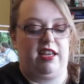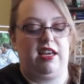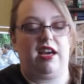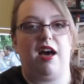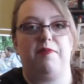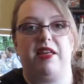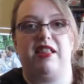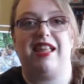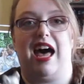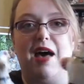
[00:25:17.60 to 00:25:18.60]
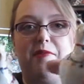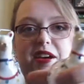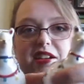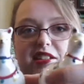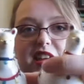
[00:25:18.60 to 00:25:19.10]
He got me
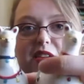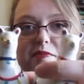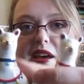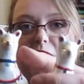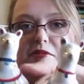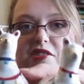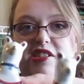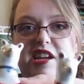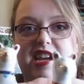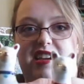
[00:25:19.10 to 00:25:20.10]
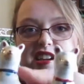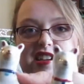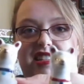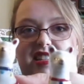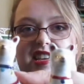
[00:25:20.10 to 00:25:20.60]
llama salt and pepper
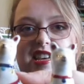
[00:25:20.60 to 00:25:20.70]
shakers.